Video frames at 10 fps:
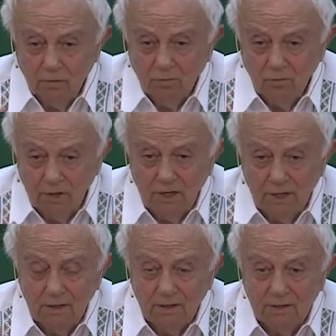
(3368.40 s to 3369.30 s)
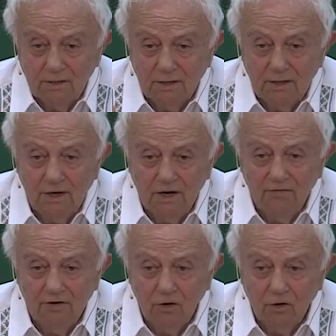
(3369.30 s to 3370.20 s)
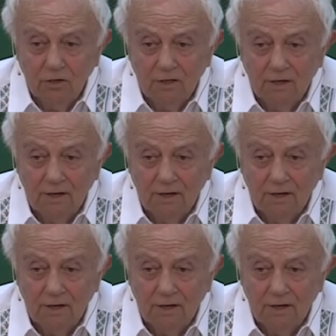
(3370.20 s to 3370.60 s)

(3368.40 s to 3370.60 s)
we are living on.